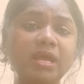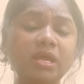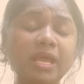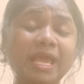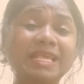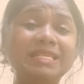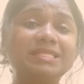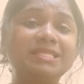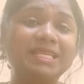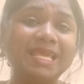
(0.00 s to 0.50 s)

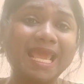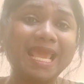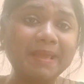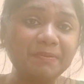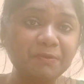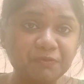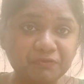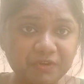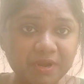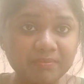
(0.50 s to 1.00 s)

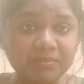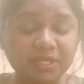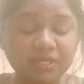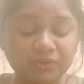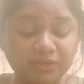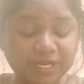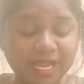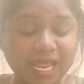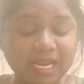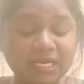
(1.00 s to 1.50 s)
escapes from the
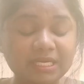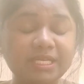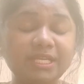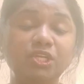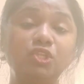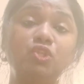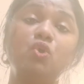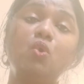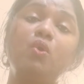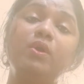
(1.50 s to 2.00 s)

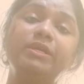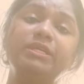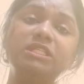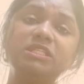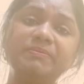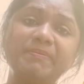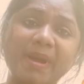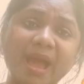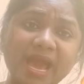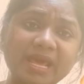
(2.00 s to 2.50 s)
reality. Though he
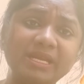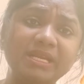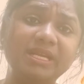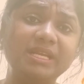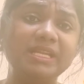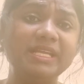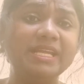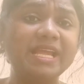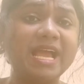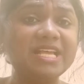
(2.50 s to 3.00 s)
is married,
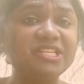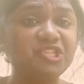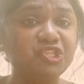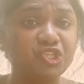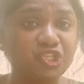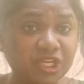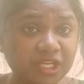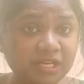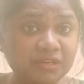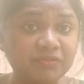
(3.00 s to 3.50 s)
he has
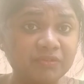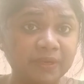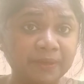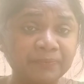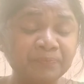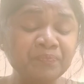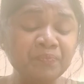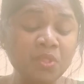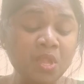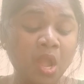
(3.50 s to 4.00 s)
children.
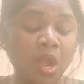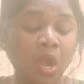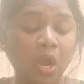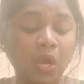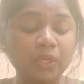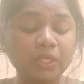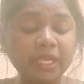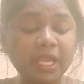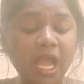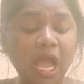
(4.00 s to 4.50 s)

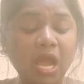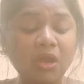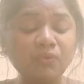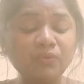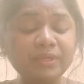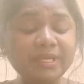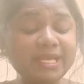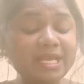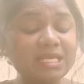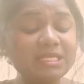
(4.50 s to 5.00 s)
Okay, how
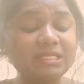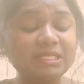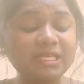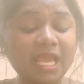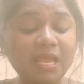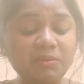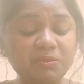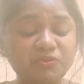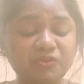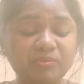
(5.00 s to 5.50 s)
he
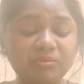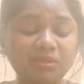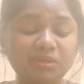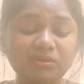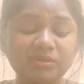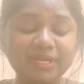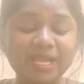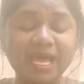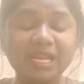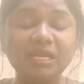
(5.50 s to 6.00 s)
escapes from the
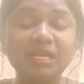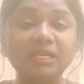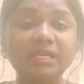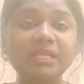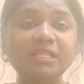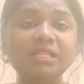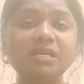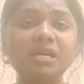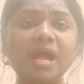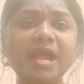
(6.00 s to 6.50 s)

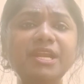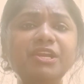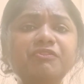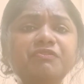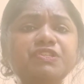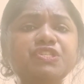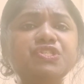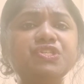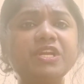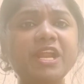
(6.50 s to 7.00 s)
reality, the kind of
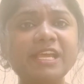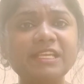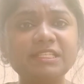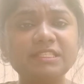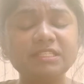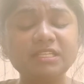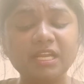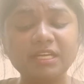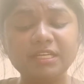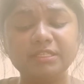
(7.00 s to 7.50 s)
stress
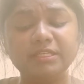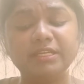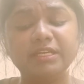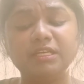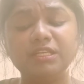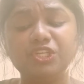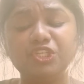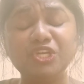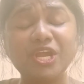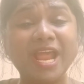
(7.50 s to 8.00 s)
that
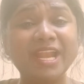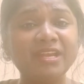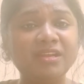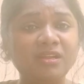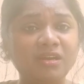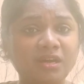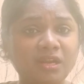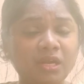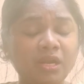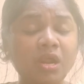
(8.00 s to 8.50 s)

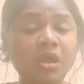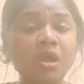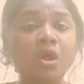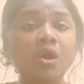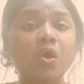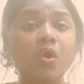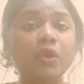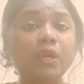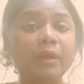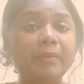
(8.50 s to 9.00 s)
gender
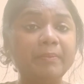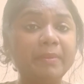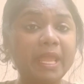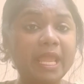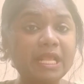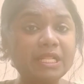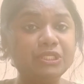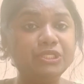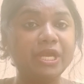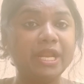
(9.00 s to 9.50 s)
or a
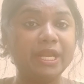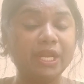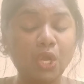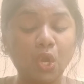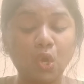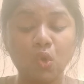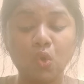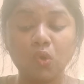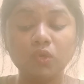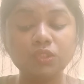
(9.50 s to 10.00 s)
male
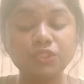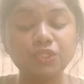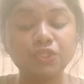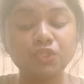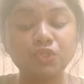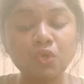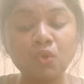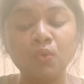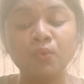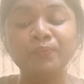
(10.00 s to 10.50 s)
gender goes
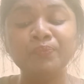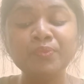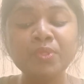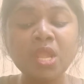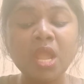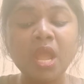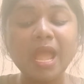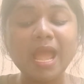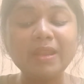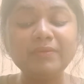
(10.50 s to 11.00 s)
through.
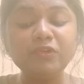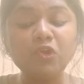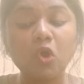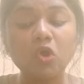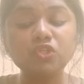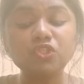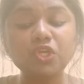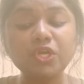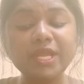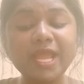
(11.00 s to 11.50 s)
And we
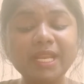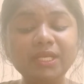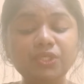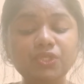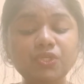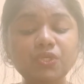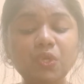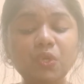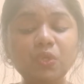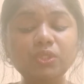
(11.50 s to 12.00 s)
also get
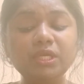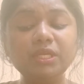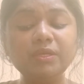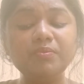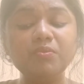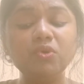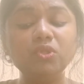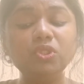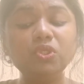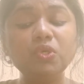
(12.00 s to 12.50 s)
to know that
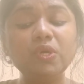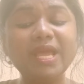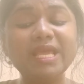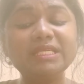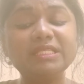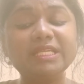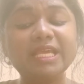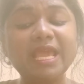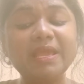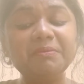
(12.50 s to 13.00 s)
Muthu
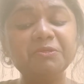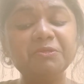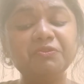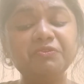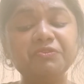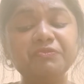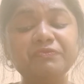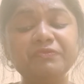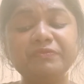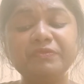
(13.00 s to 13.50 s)
escapes